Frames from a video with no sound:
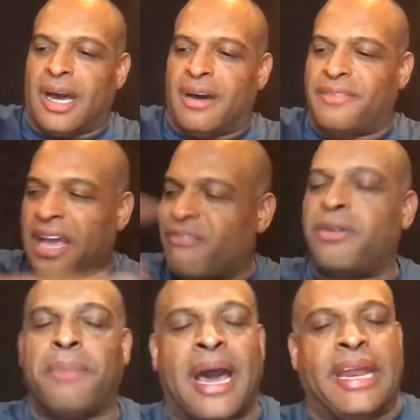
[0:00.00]
of
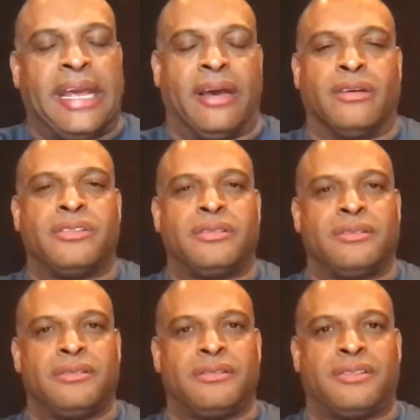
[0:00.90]
everybody else
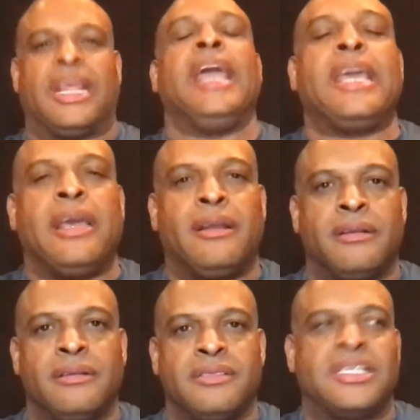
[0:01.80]
thinking
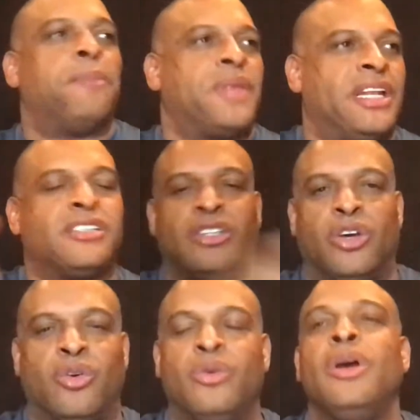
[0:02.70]
something is
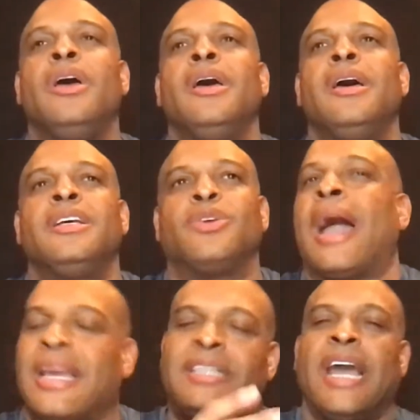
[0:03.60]
new so
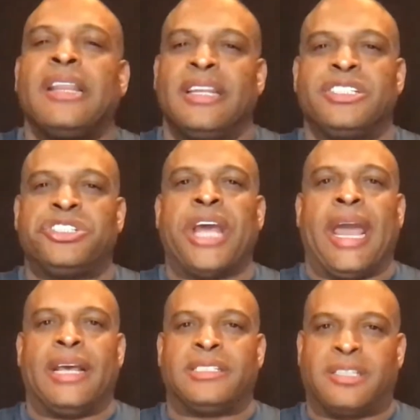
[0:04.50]
I can take this
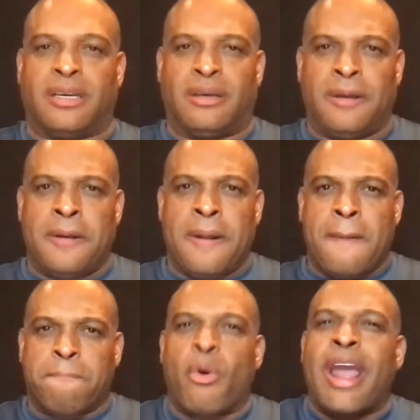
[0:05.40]
chance to
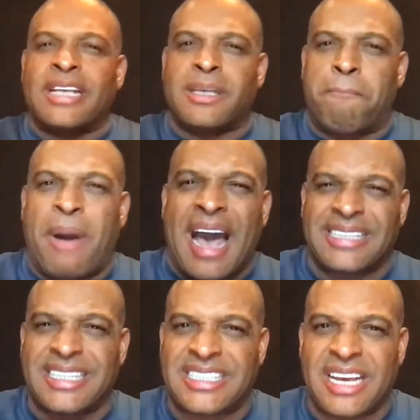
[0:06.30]
bring some
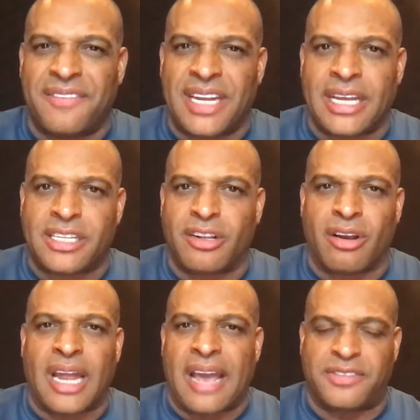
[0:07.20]
positivity into
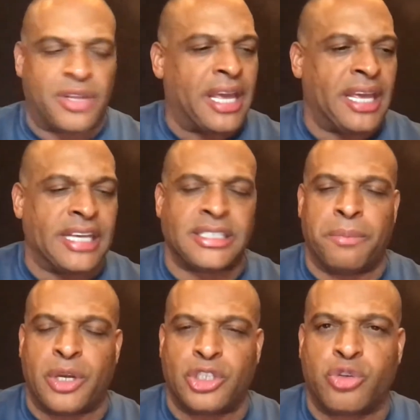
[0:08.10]
their life so they can get
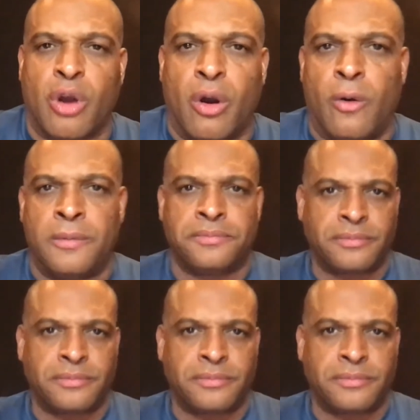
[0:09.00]
some control